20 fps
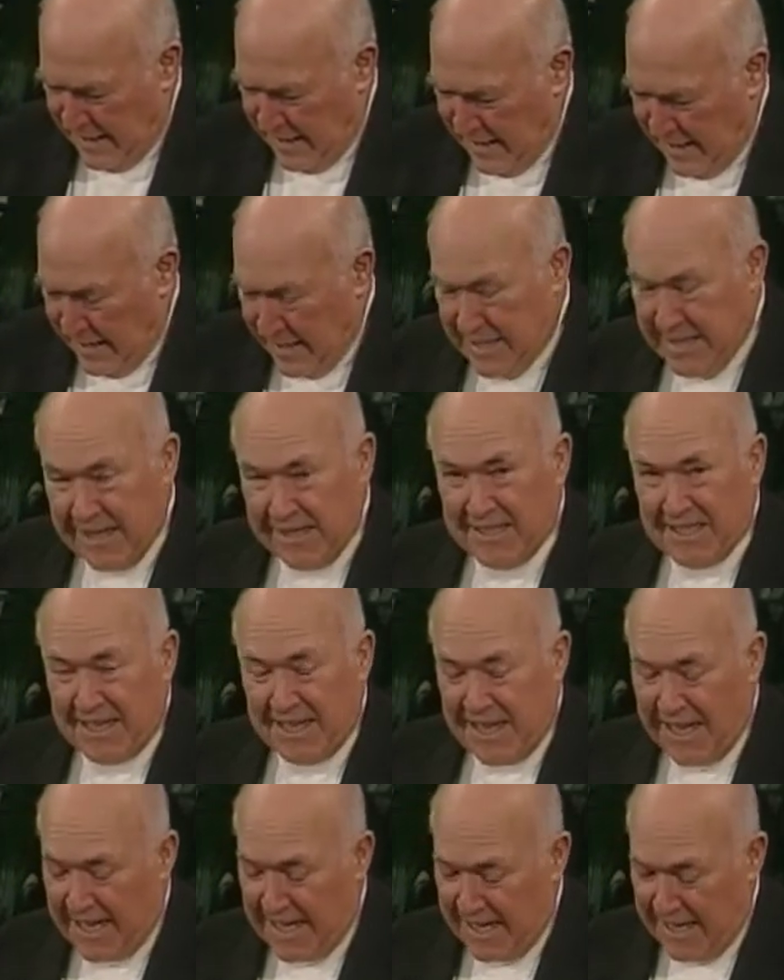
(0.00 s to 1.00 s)
He tells it
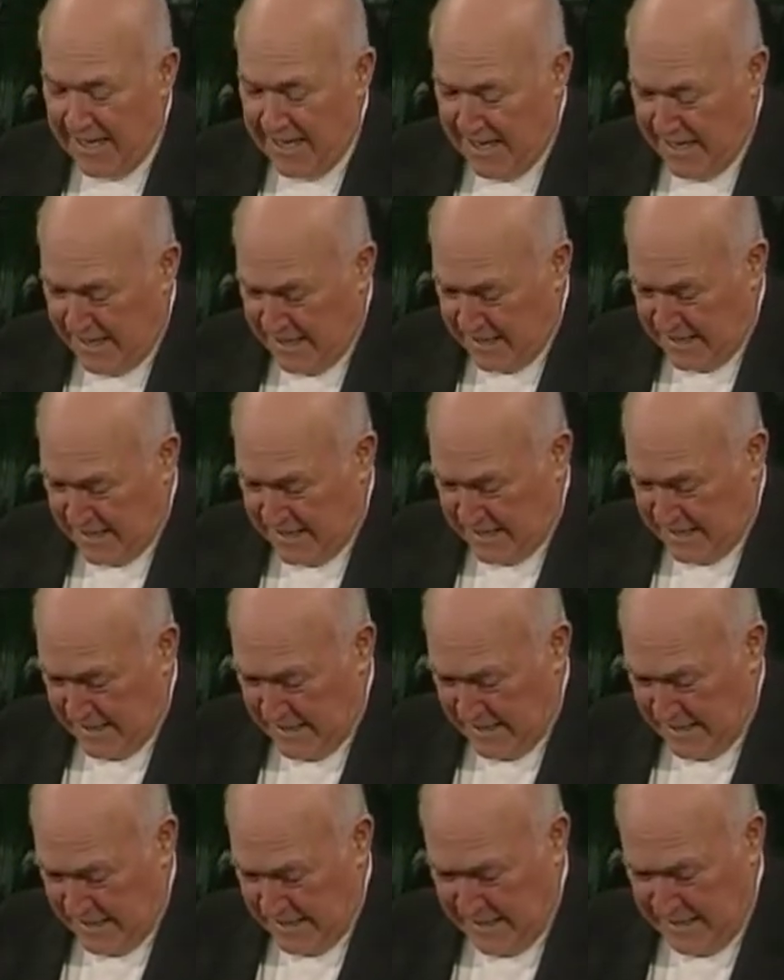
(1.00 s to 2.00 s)
like it is.
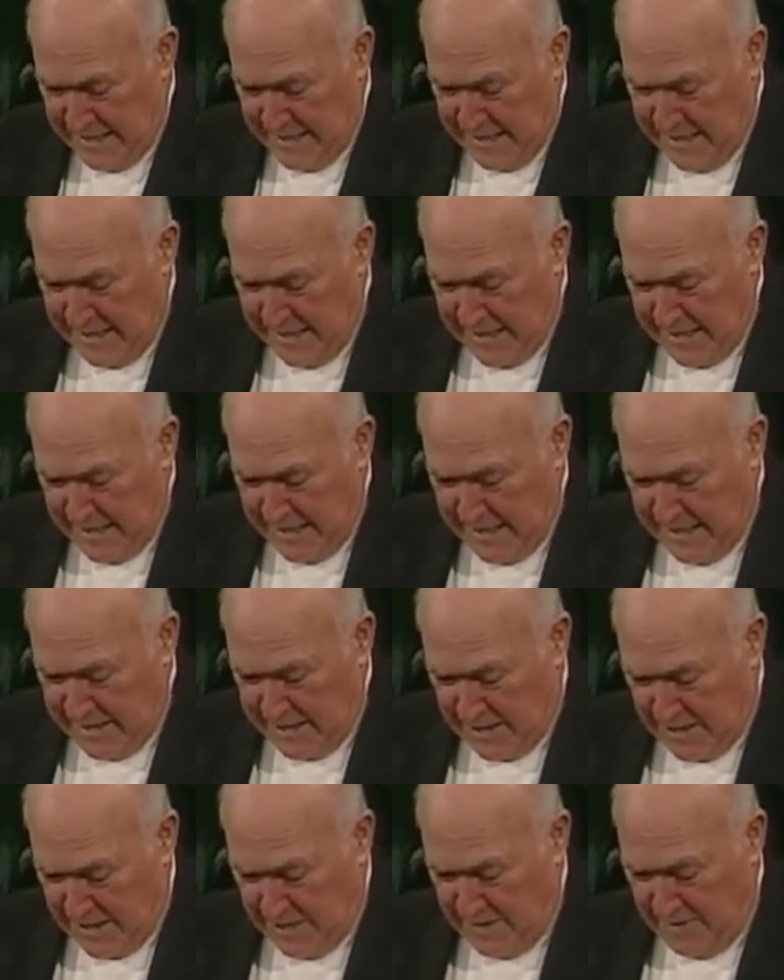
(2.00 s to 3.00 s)

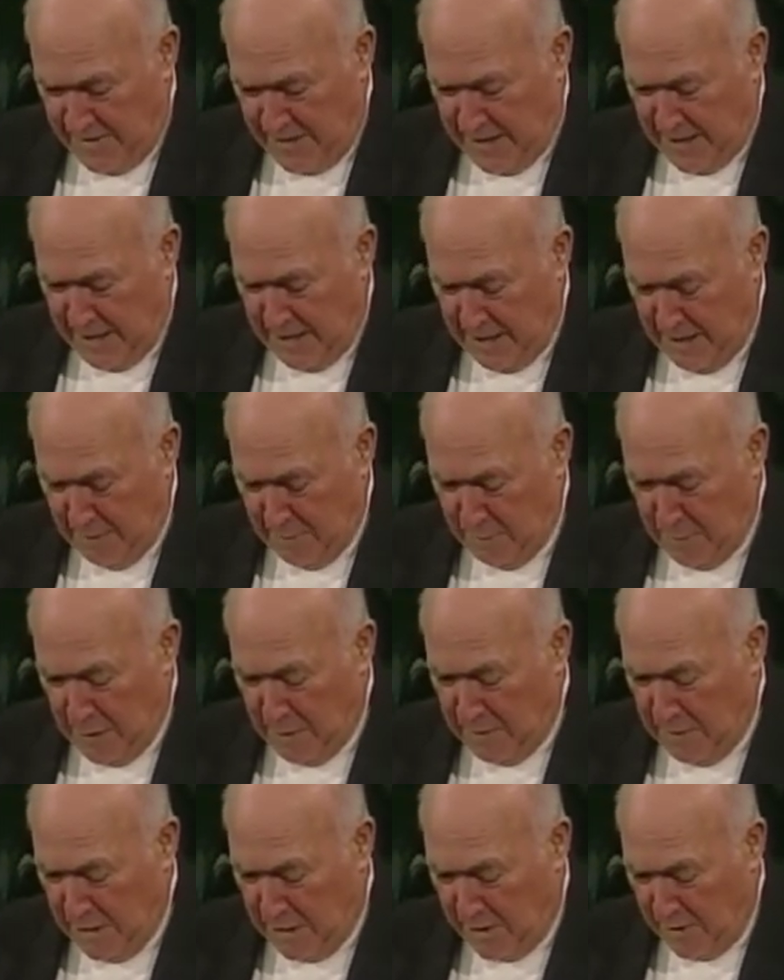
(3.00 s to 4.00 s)
He's sort of a
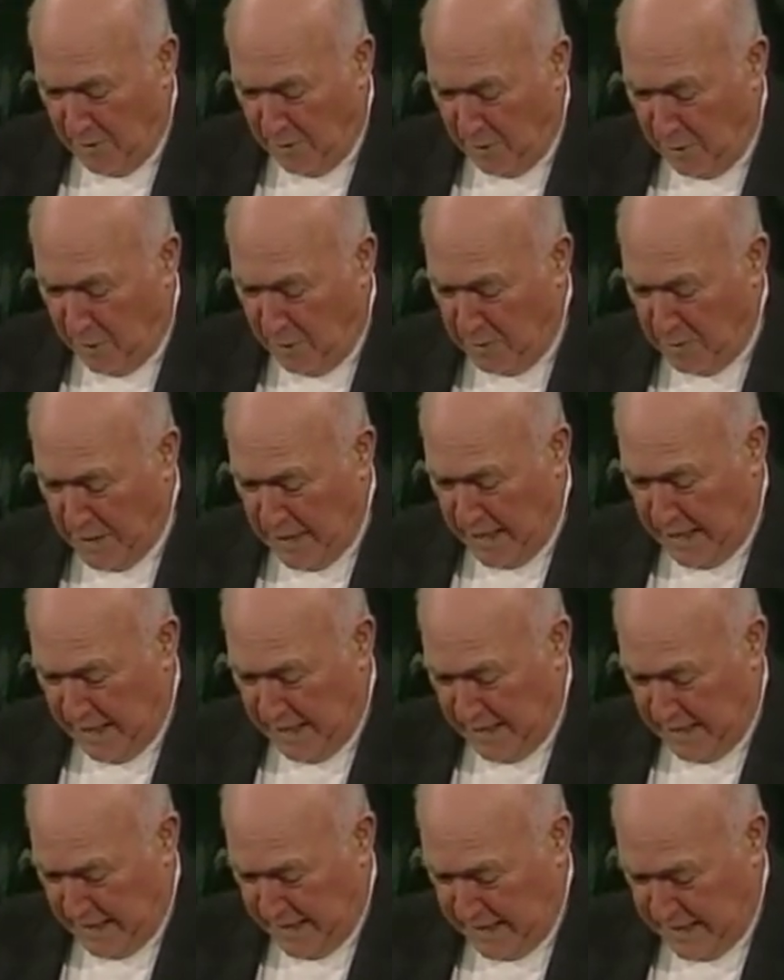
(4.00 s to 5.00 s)
biblical
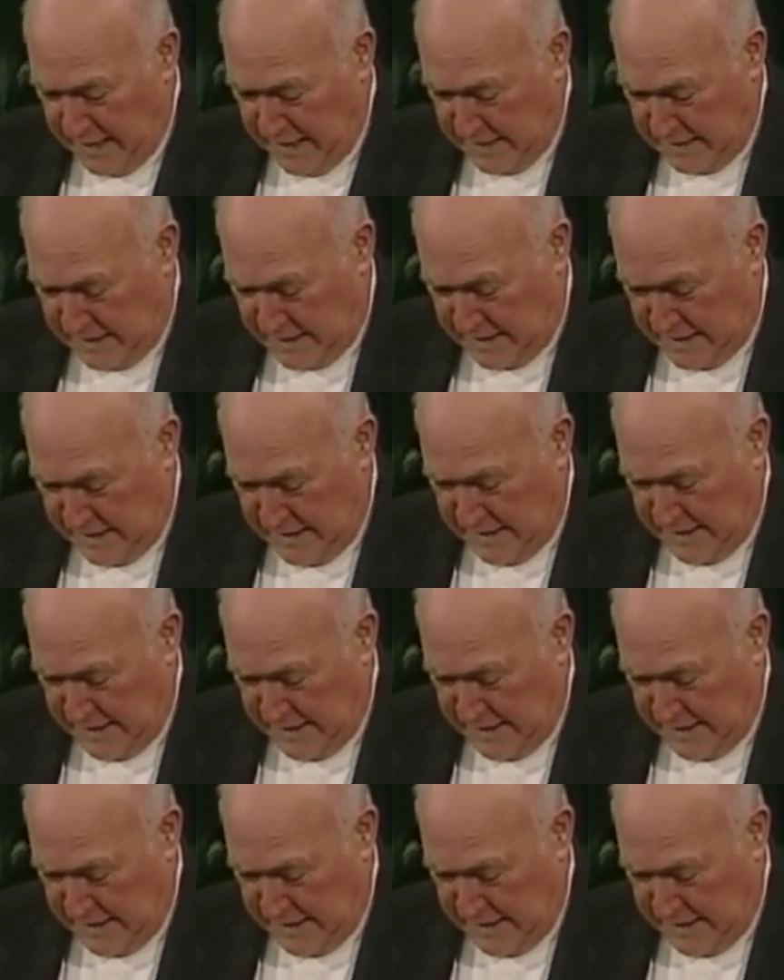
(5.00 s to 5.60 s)
Romaine, I guess.